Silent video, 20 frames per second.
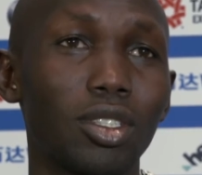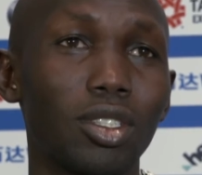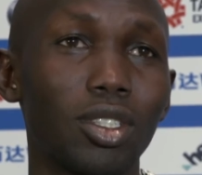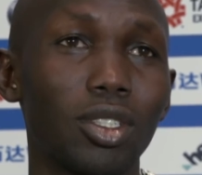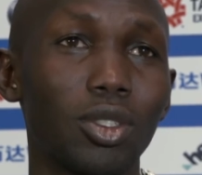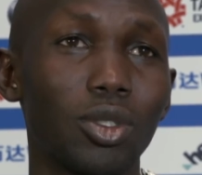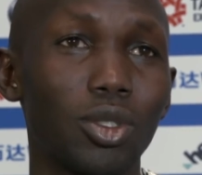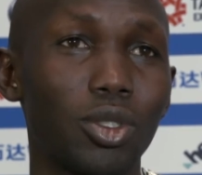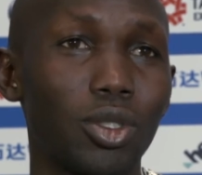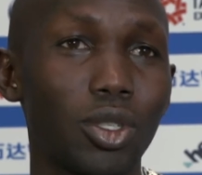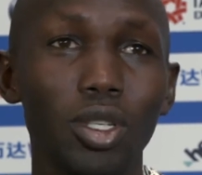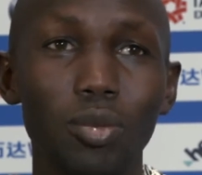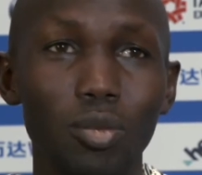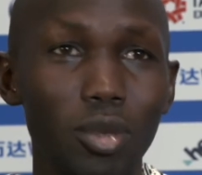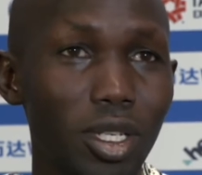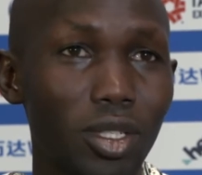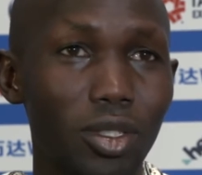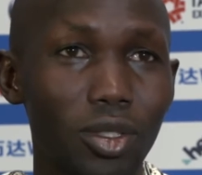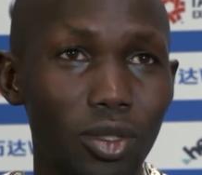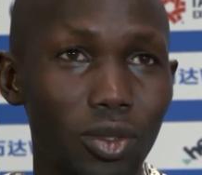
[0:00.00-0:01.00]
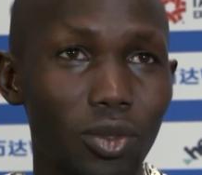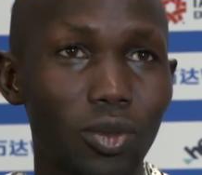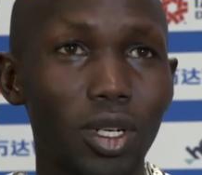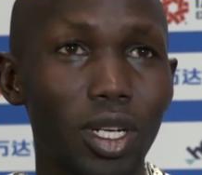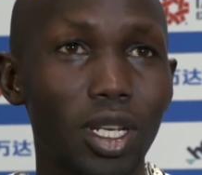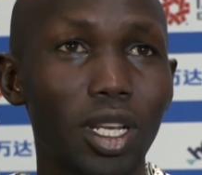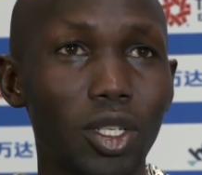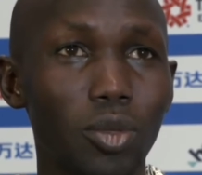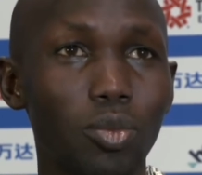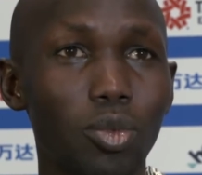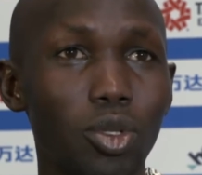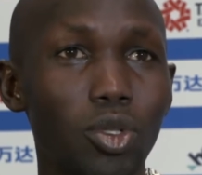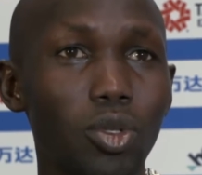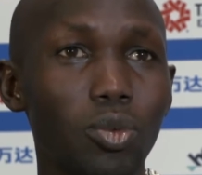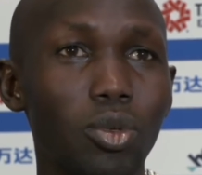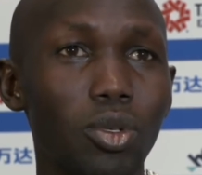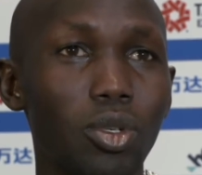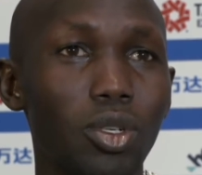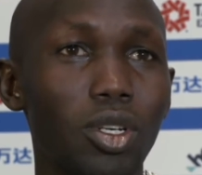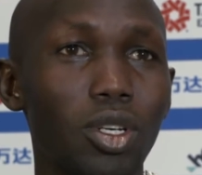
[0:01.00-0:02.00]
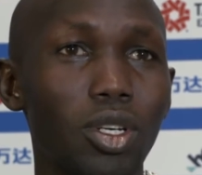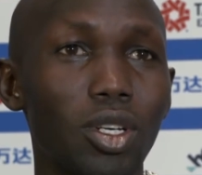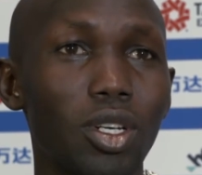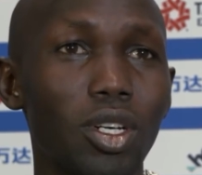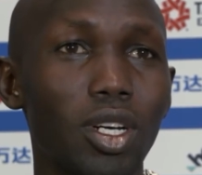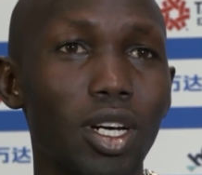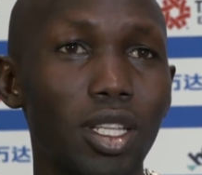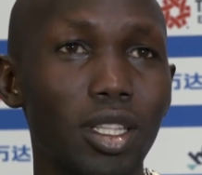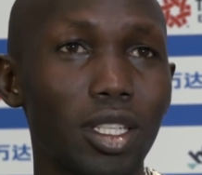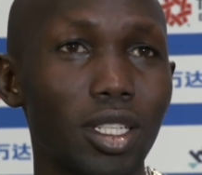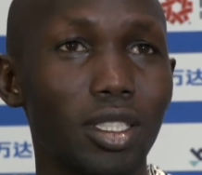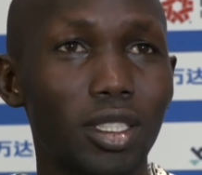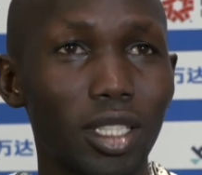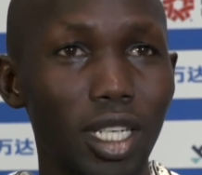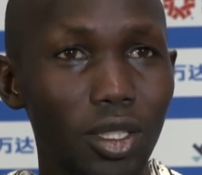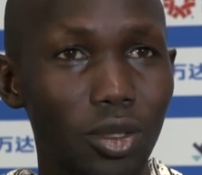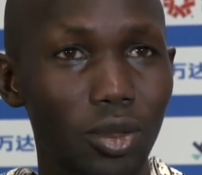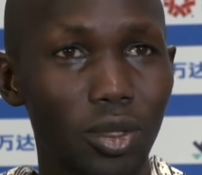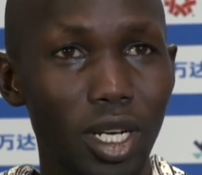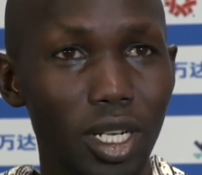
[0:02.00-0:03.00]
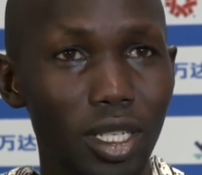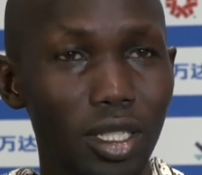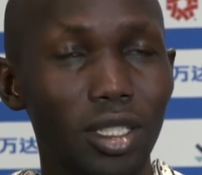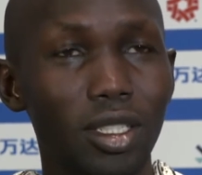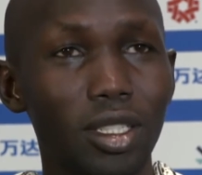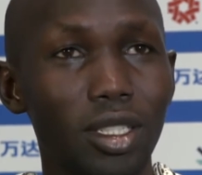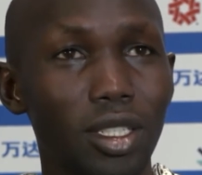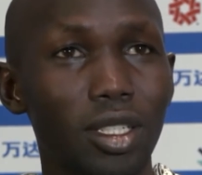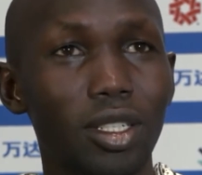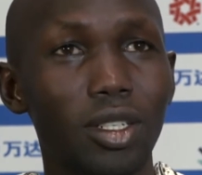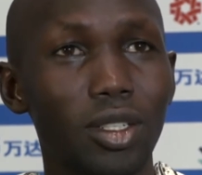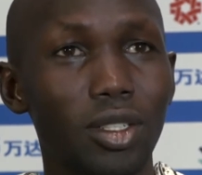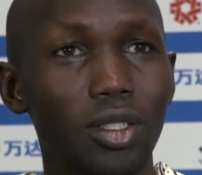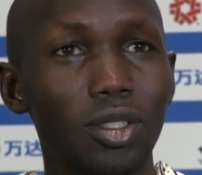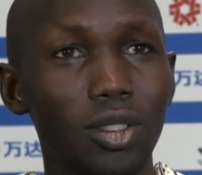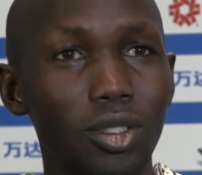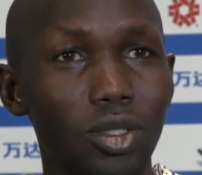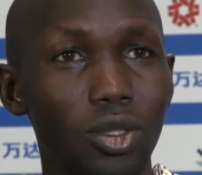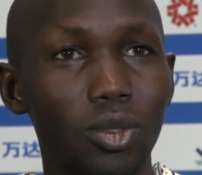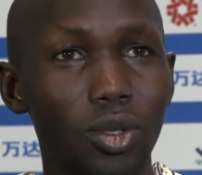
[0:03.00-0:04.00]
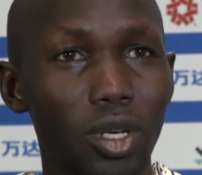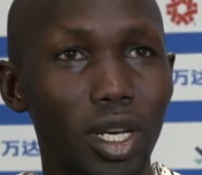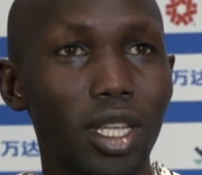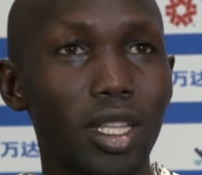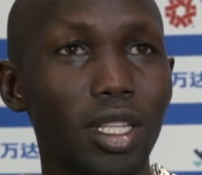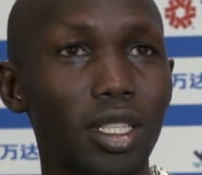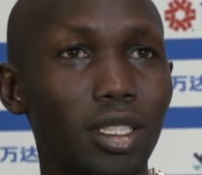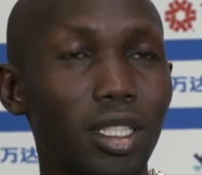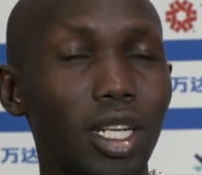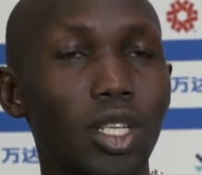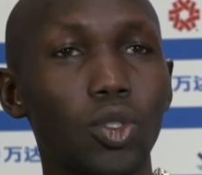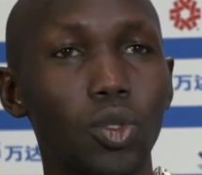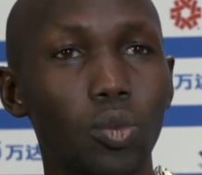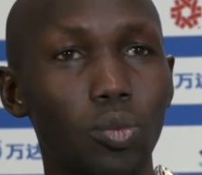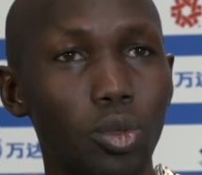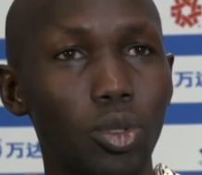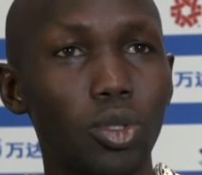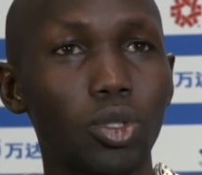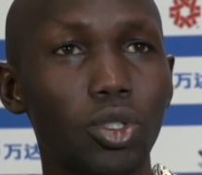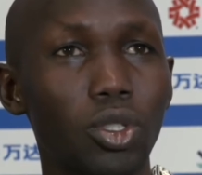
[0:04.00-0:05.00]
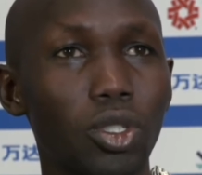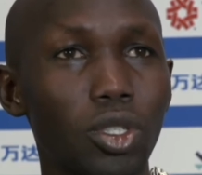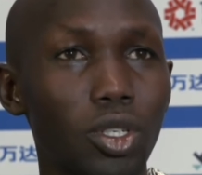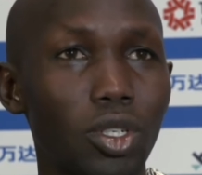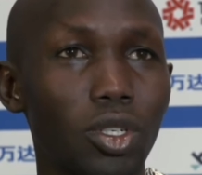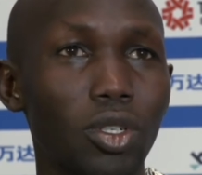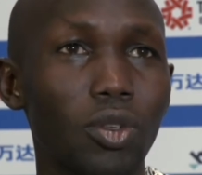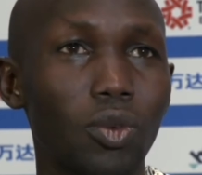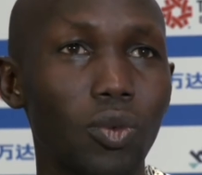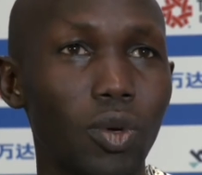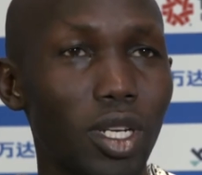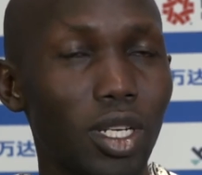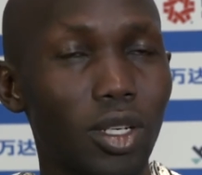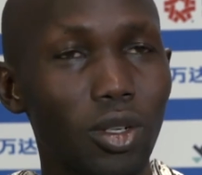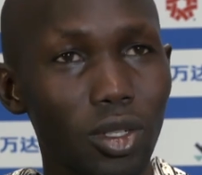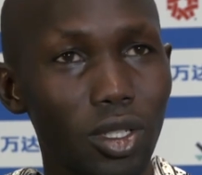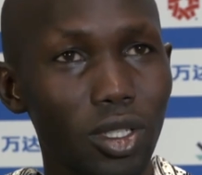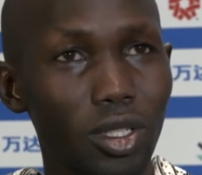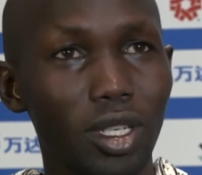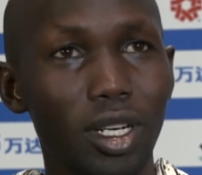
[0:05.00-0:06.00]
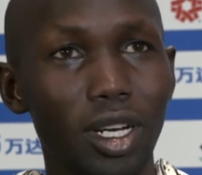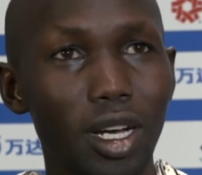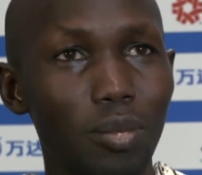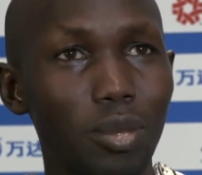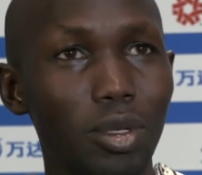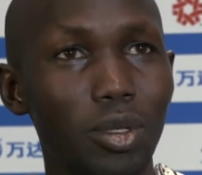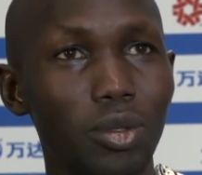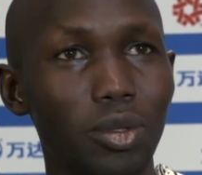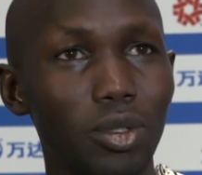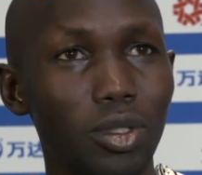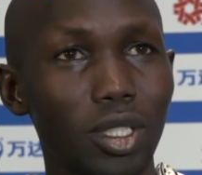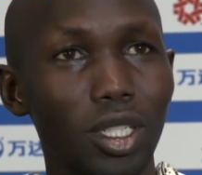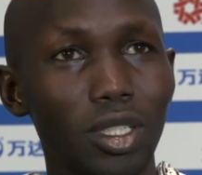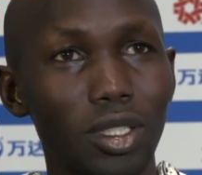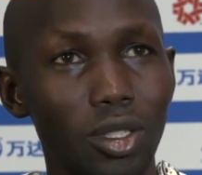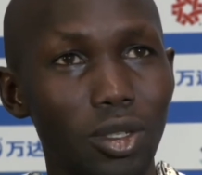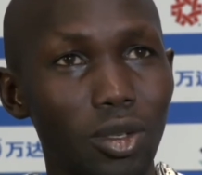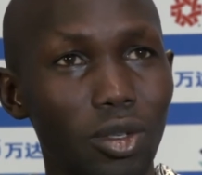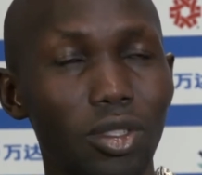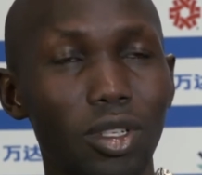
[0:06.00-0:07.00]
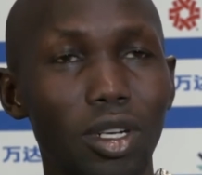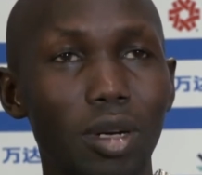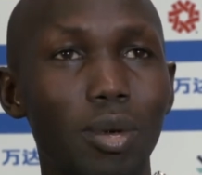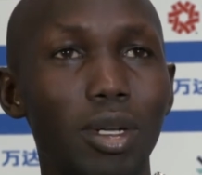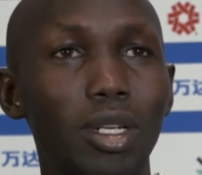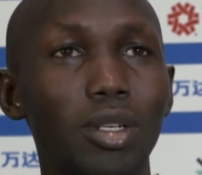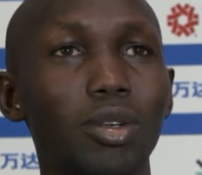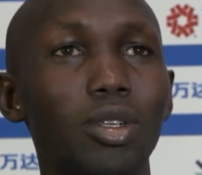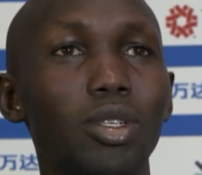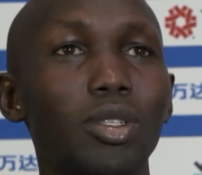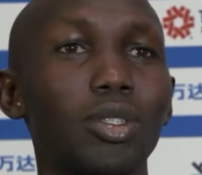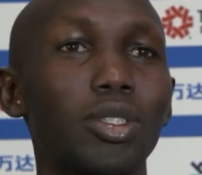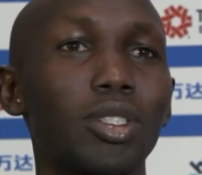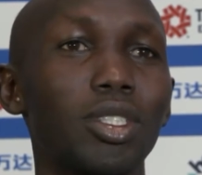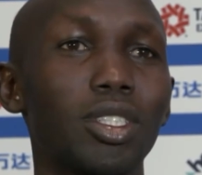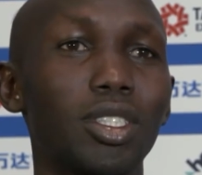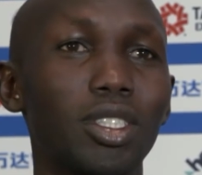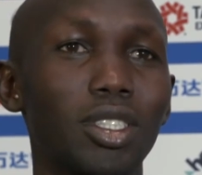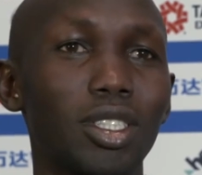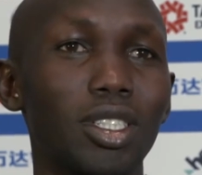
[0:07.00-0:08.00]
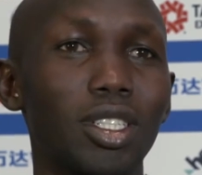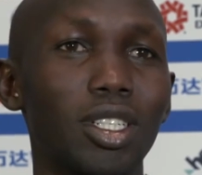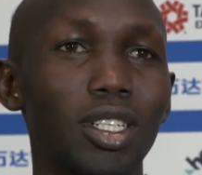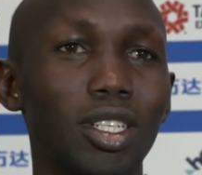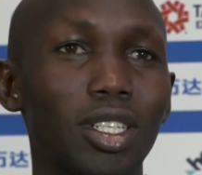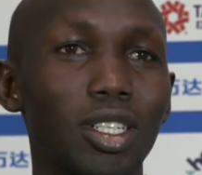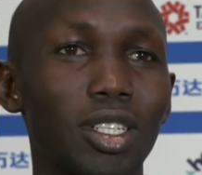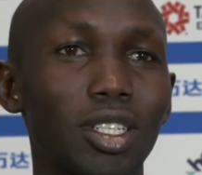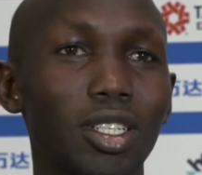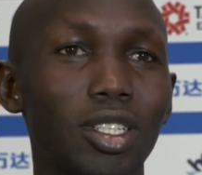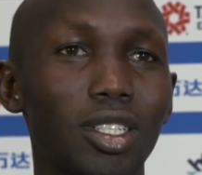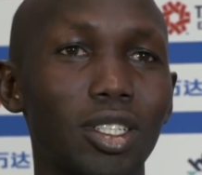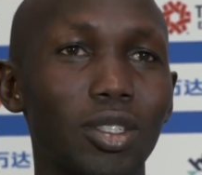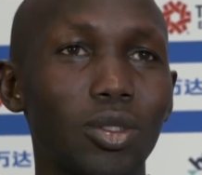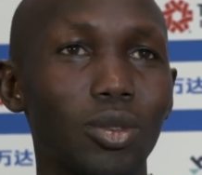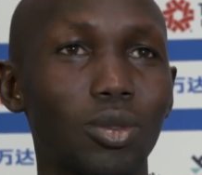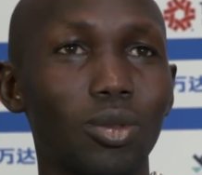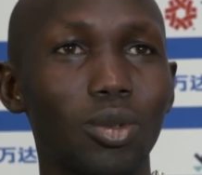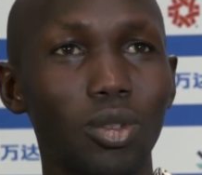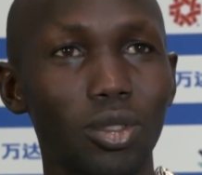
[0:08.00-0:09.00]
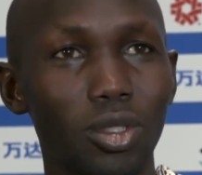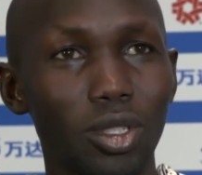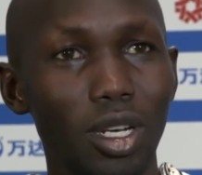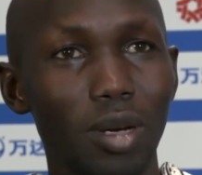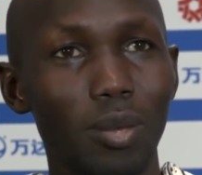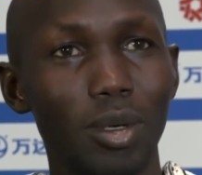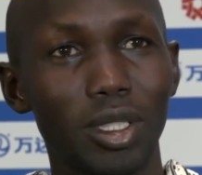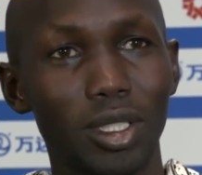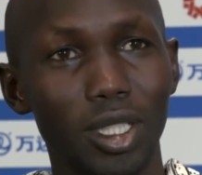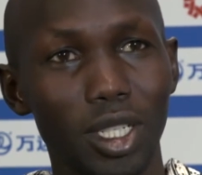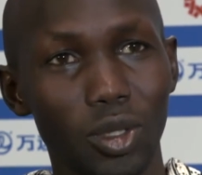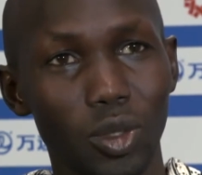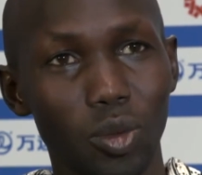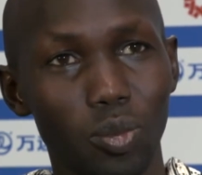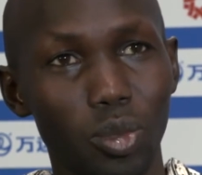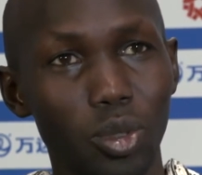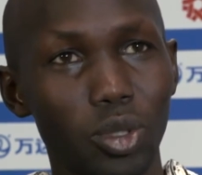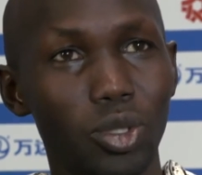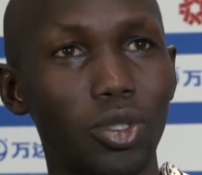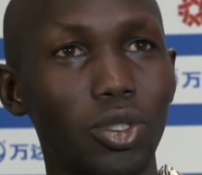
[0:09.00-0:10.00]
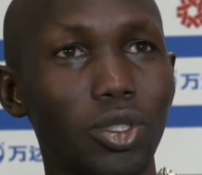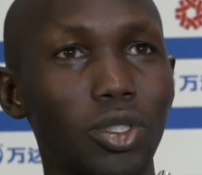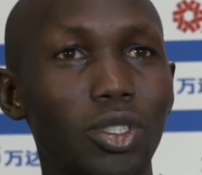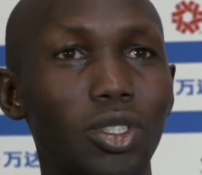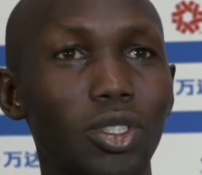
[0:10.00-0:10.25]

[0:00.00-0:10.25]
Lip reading: He could join me as quickly as possible and then try to run together, try to push. When he closes the gap, he could not just close the gap and hold on. He could close the gap and try to push.